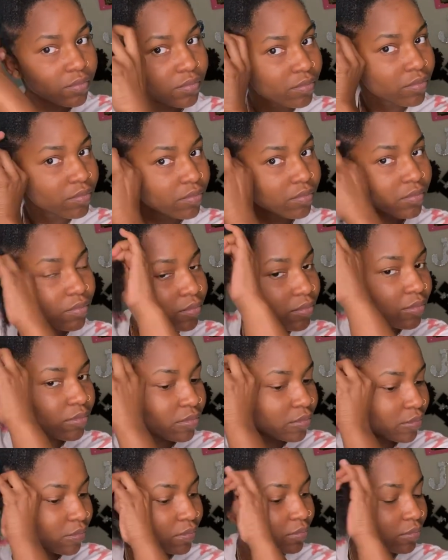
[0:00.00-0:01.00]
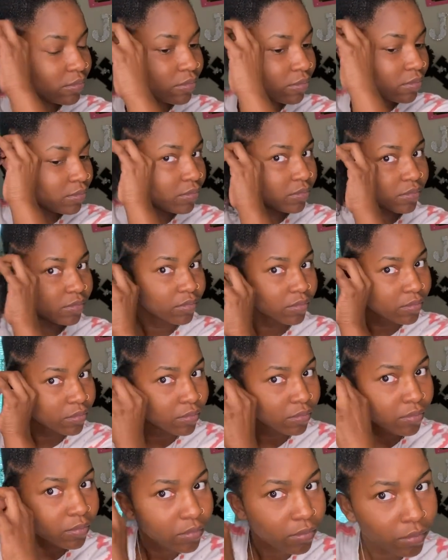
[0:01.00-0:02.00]
You taking forever.
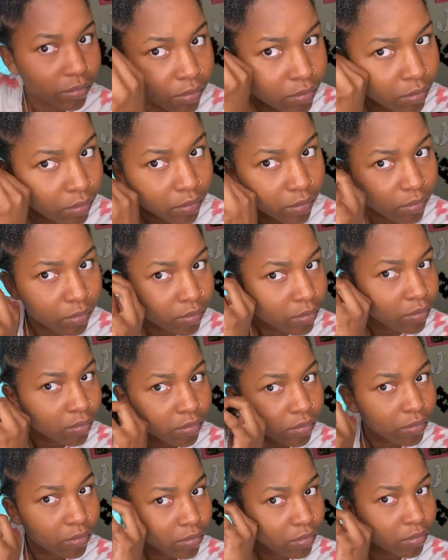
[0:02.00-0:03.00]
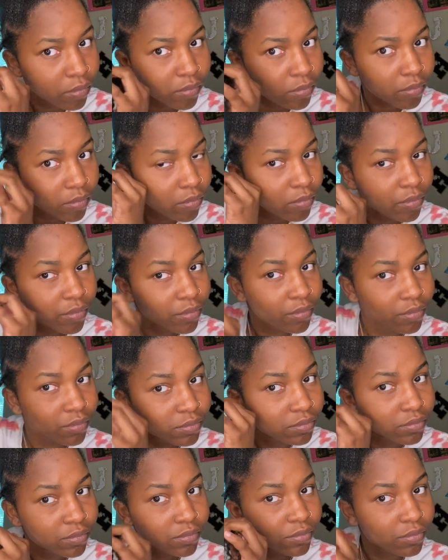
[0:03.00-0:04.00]
And you done speeded it up.
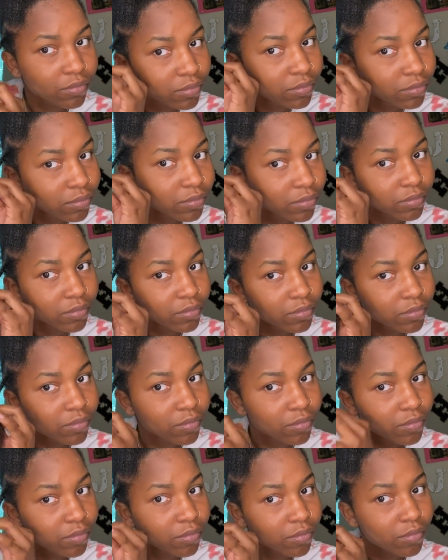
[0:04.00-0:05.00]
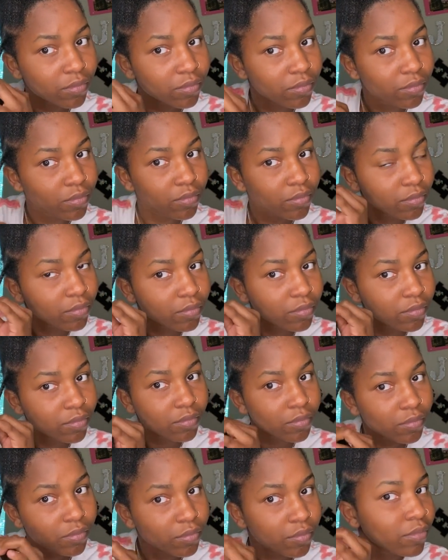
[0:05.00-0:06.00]
I know your hands hurt.
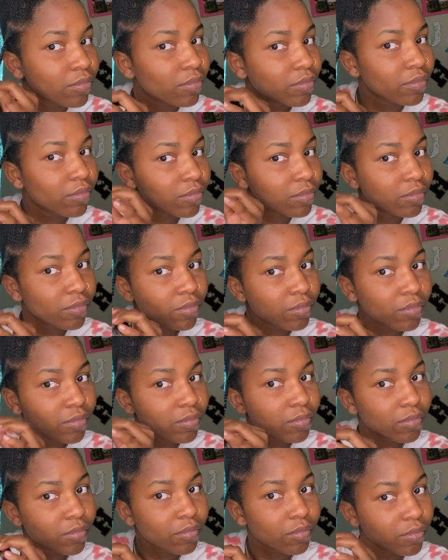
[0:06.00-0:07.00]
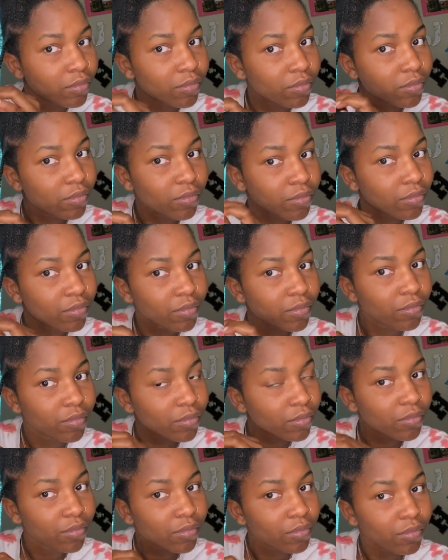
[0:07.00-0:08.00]
And you twisting it
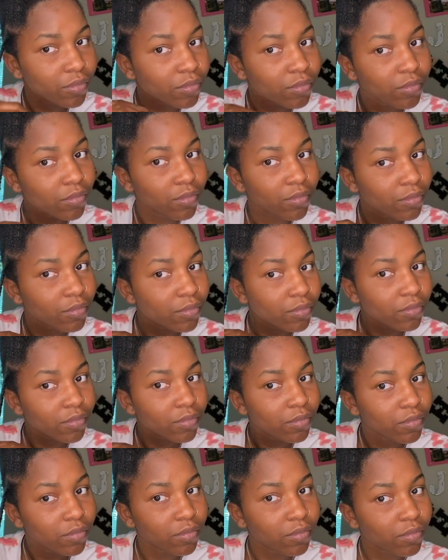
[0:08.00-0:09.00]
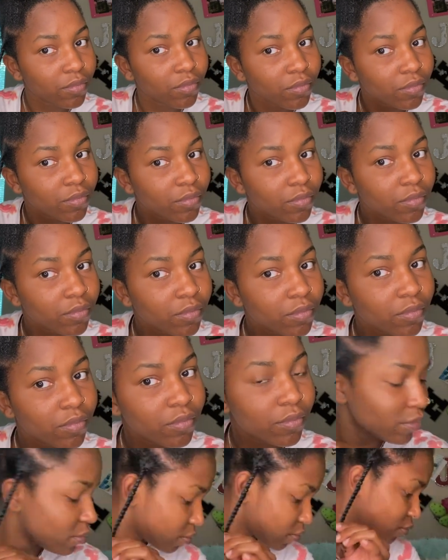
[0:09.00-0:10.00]
now. Okay.
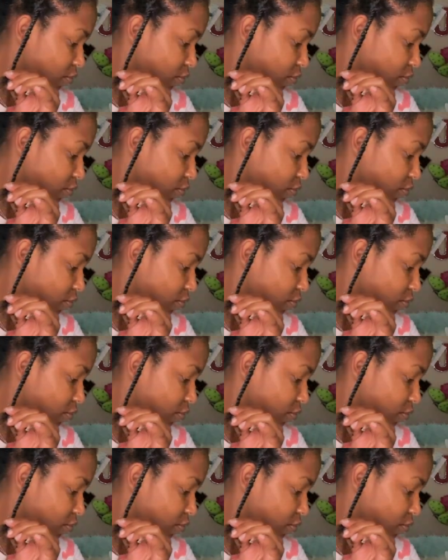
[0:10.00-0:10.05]
Cool.